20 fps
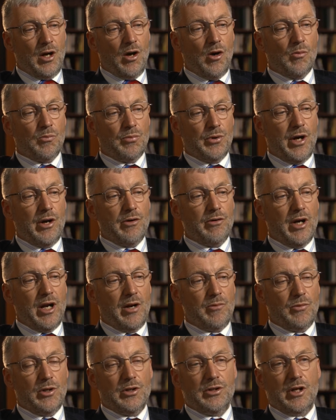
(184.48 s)
whole
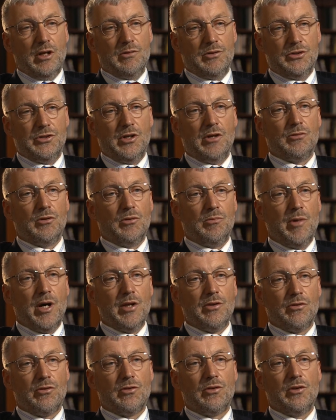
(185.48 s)
program went over several
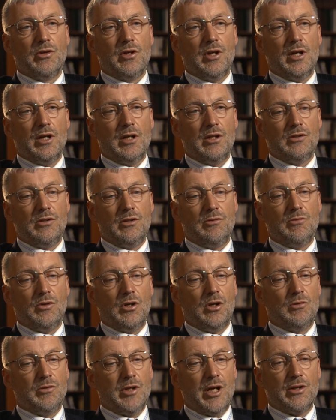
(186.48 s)
months and
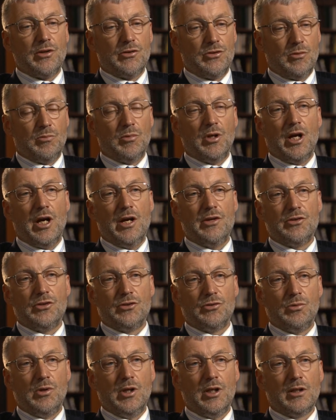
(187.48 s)
involved other suppliers
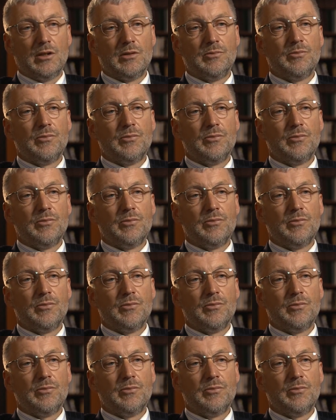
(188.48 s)
as well.